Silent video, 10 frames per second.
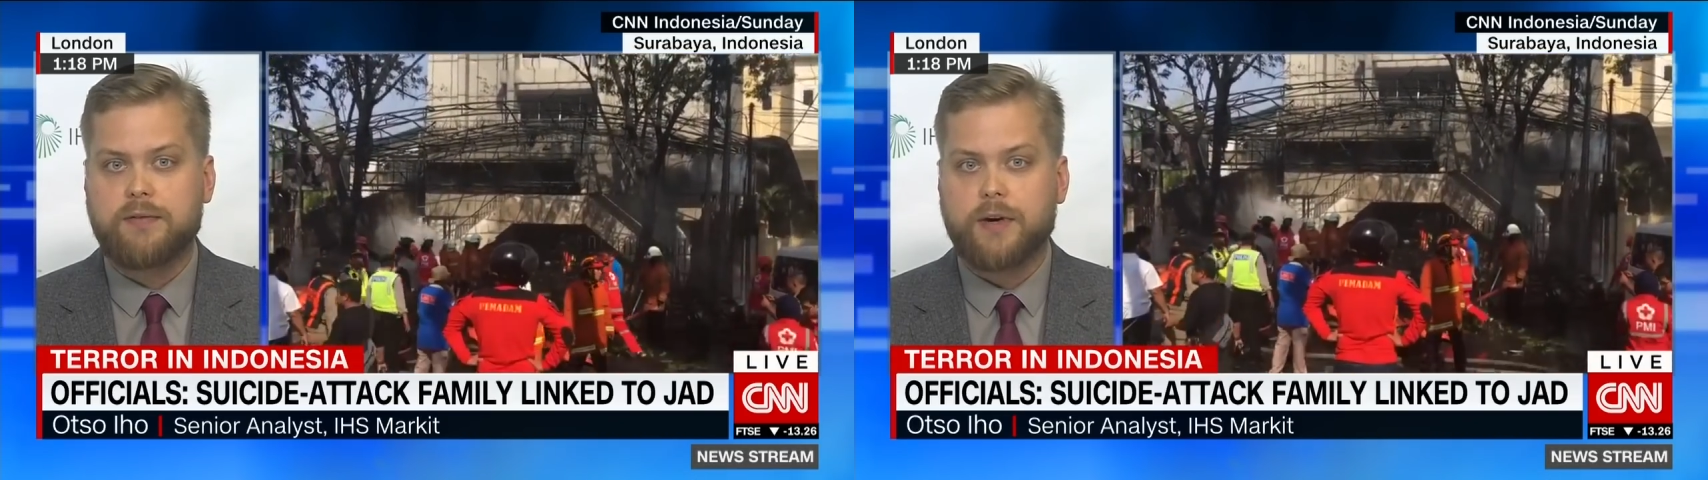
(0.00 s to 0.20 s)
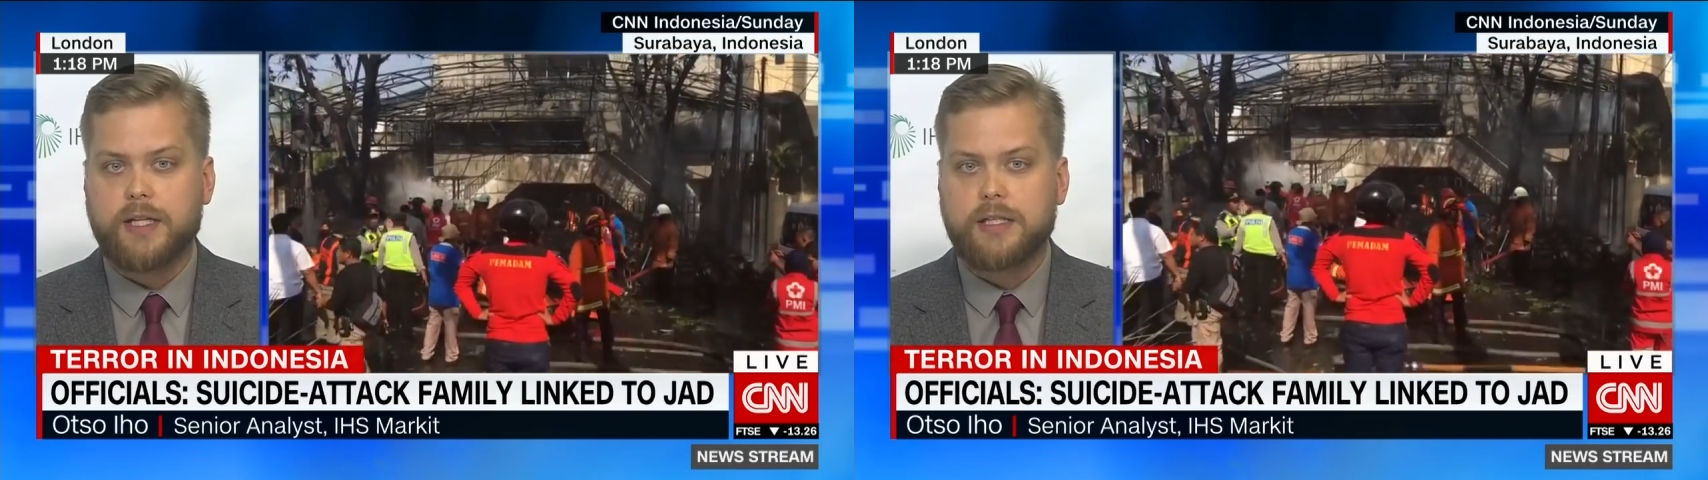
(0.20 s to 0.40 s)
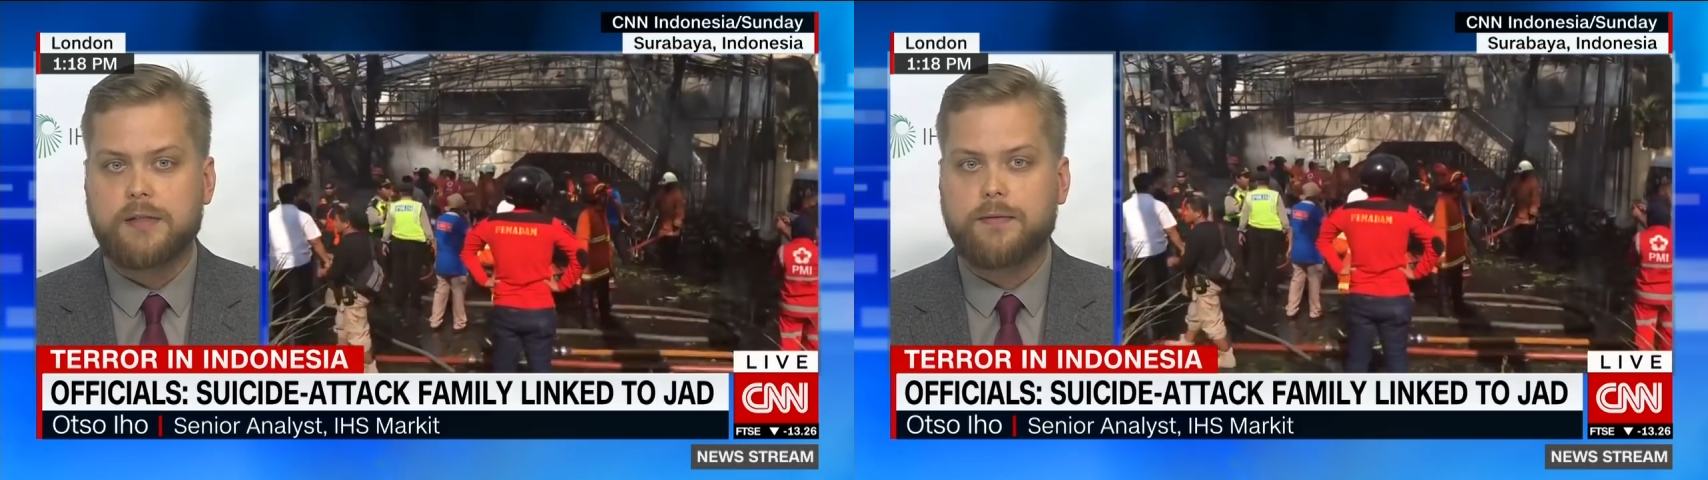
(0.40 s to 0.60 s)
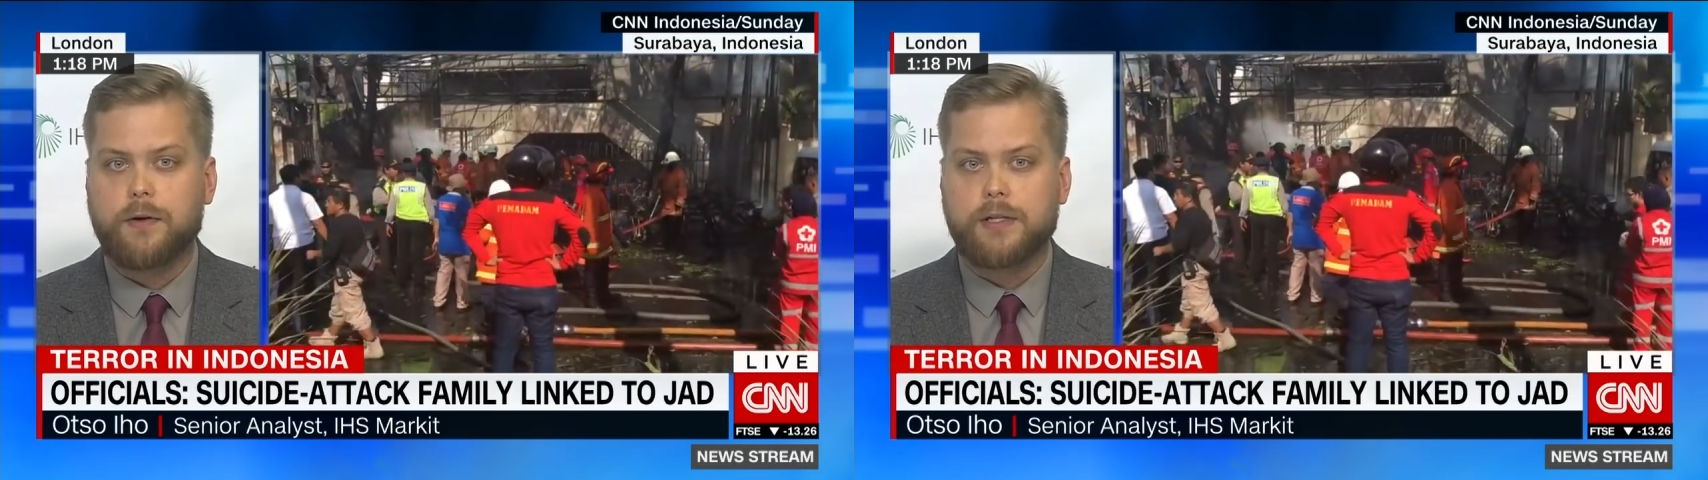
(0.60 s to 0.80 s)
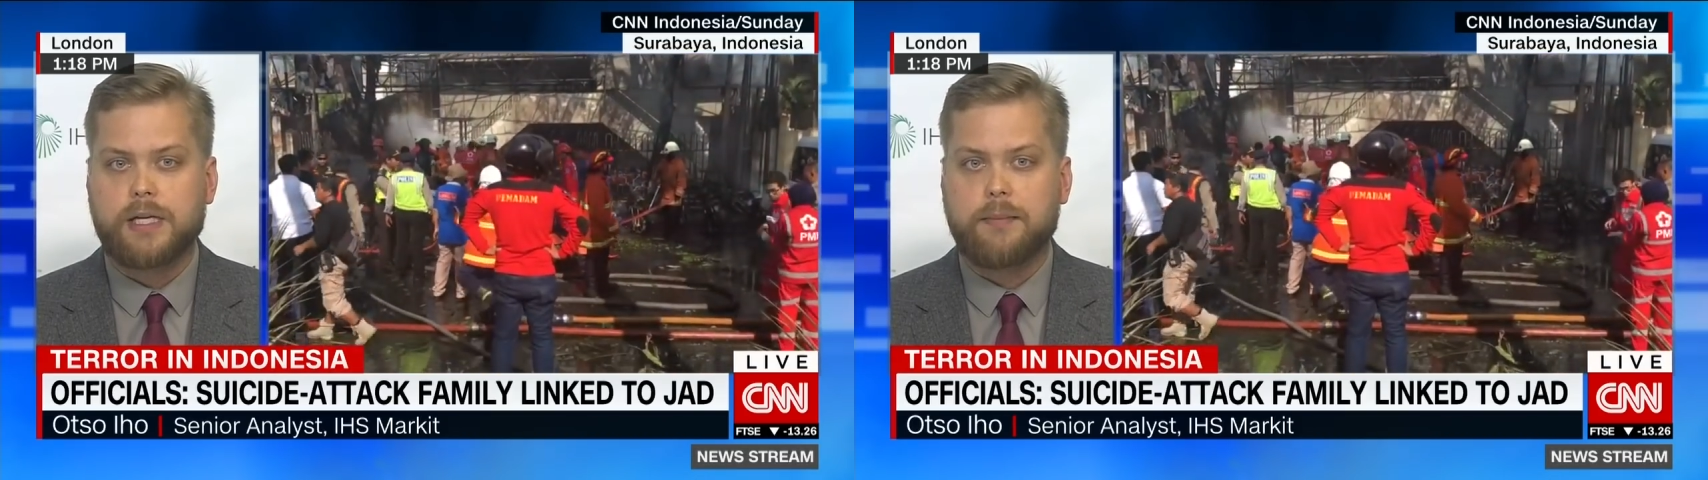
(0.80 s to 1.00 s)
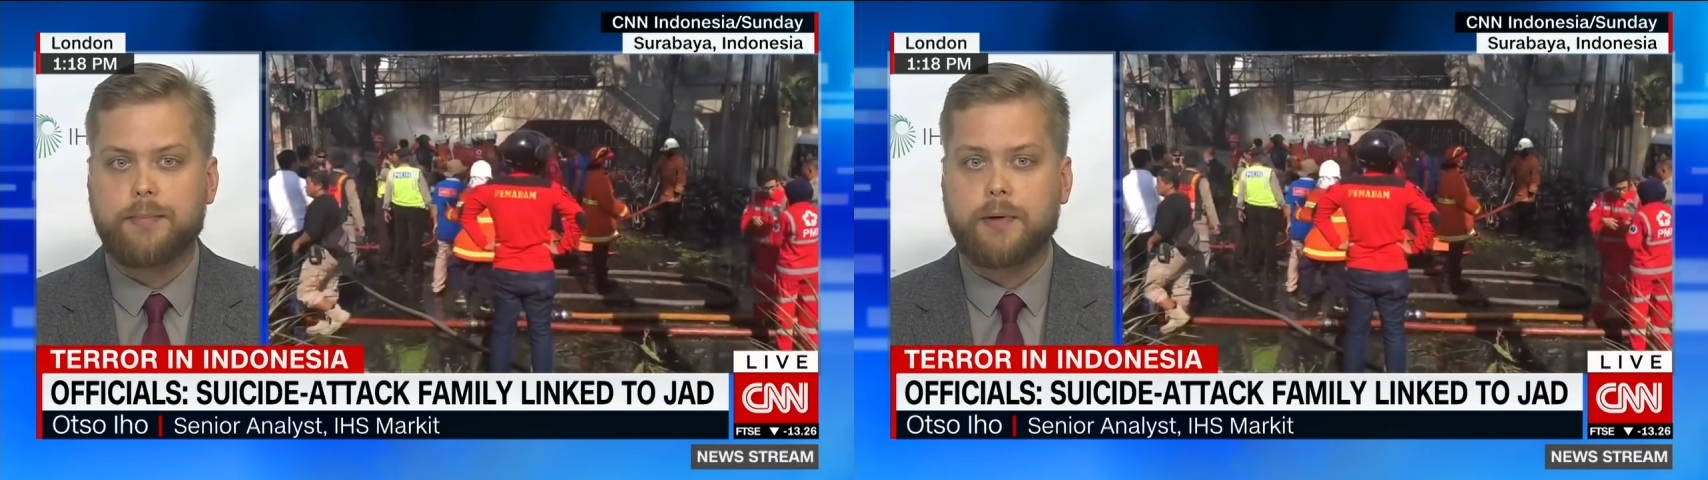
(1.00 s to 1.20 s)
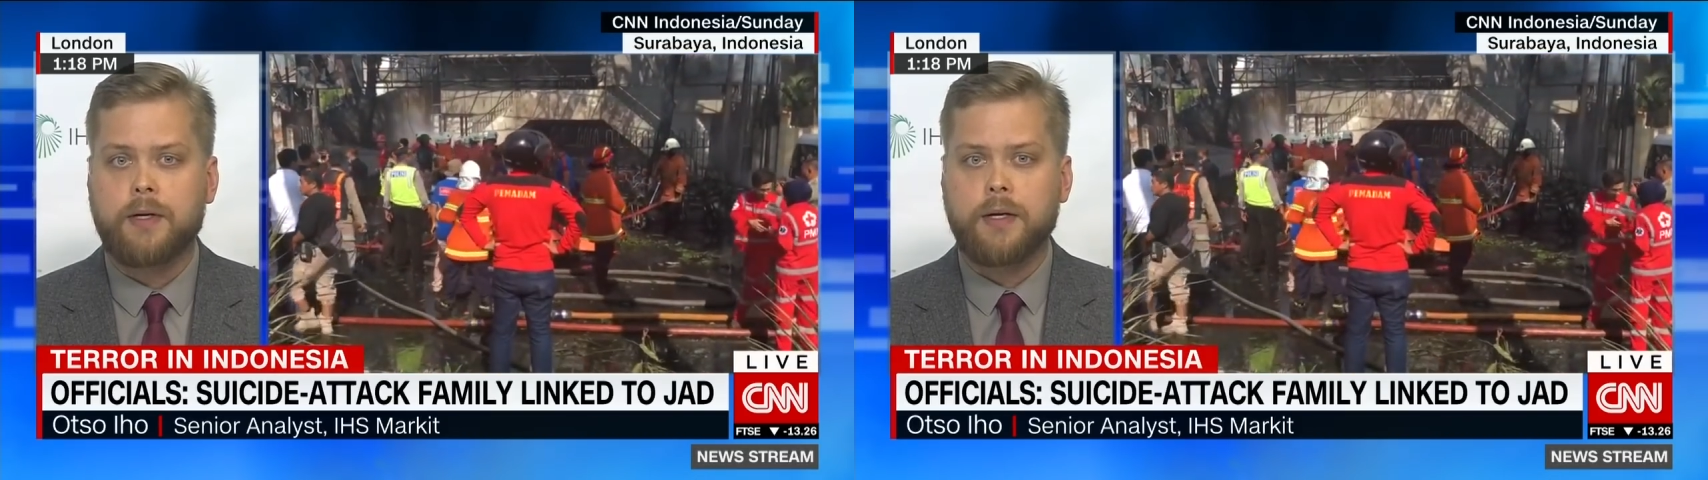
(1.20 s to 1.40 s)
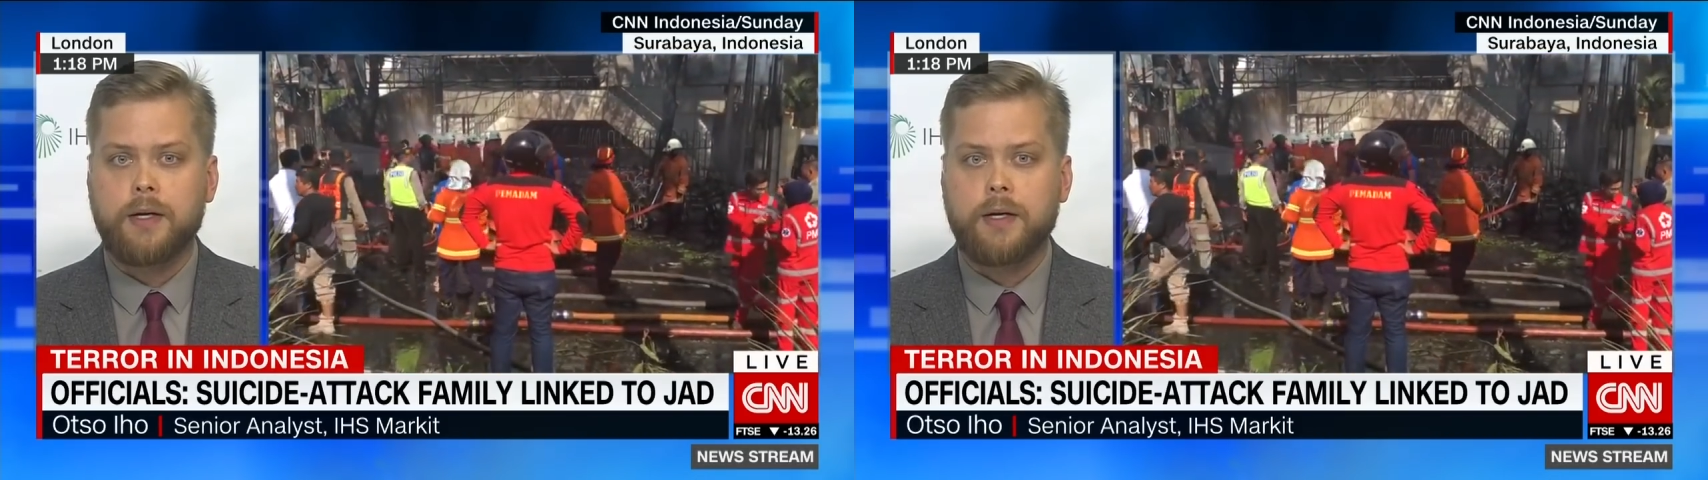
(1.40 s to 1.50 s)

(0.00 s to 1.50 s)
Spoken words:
devices, for example.